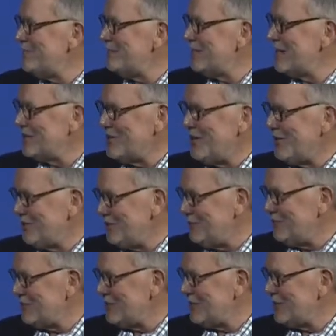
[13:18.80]
technology
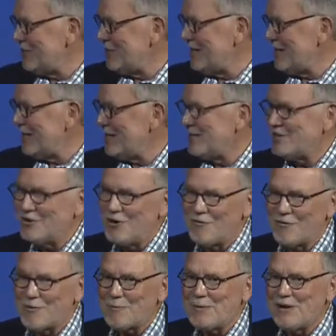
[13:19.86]
wasn't there to handle it.
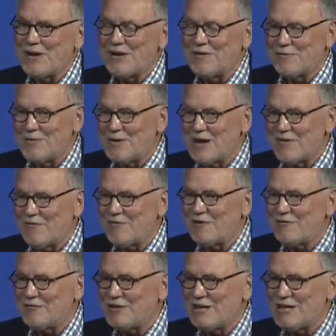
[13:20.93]
Over a period of about
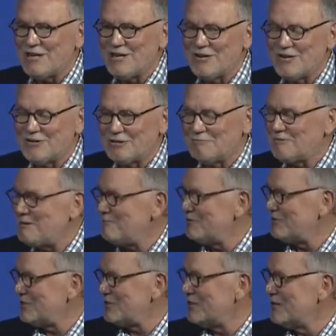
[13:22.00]
15 years, the people
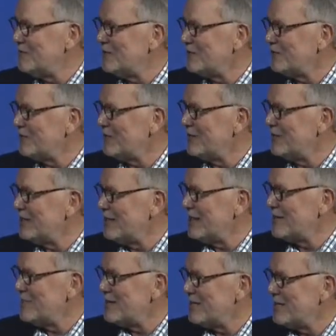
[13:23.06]
at Starbucks figured out how
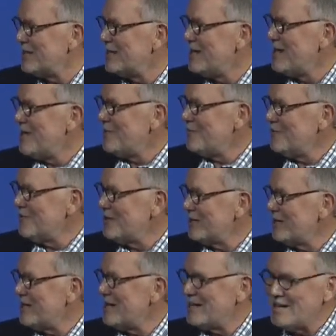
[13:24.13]
to make it
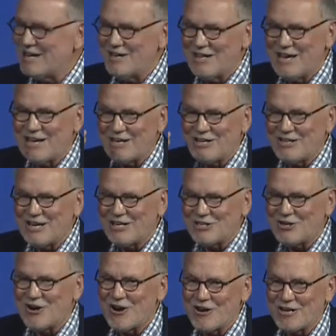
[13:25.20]
work, and now
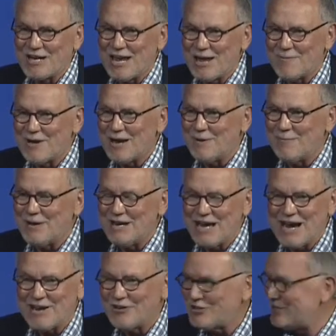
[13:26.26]
that card came out. But
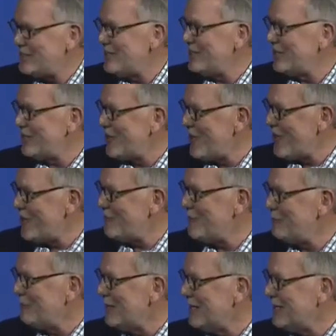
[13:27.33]
now you're seeing the card
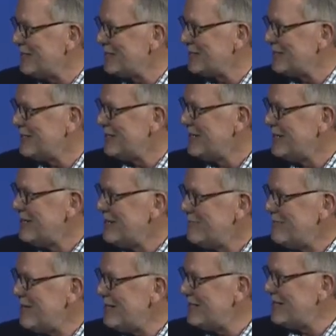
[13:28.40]
replaced
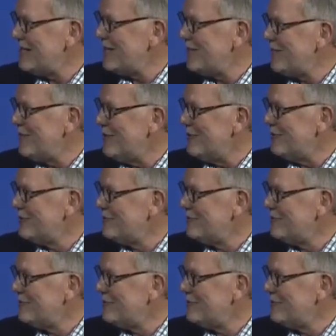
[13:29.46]
by the telephone,